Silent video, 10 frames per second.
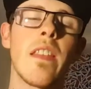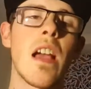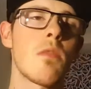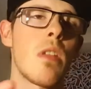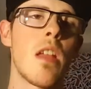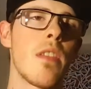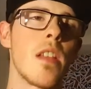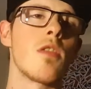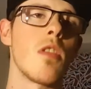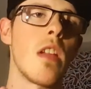That's what I
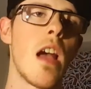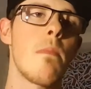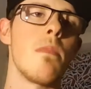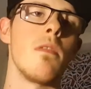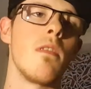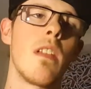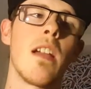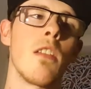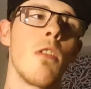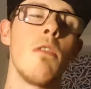think is going to happen.
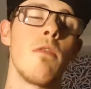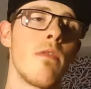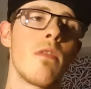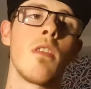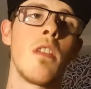I agree with...